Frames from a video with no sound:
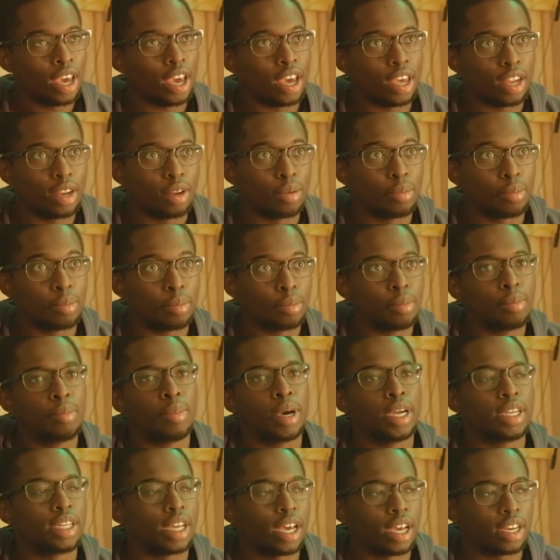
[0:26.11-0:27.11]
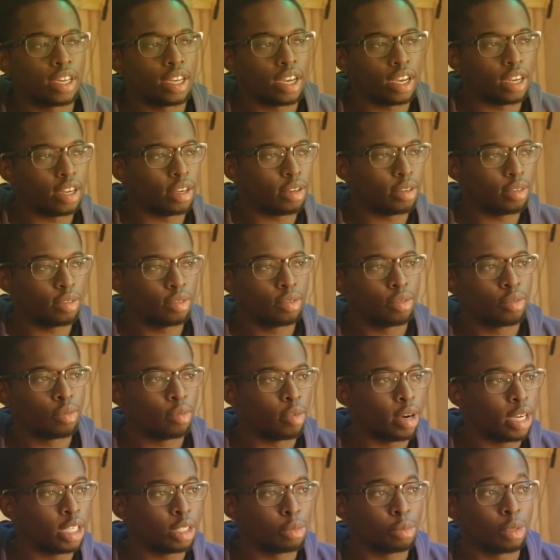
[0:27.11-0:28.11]
And my dad kind
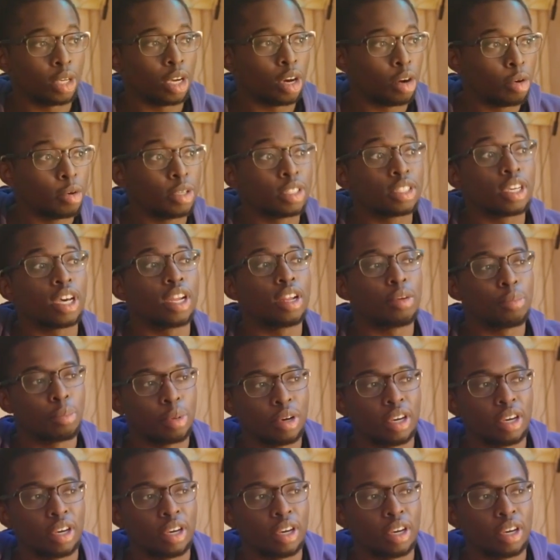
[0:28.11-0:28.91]
of raised me, always kind of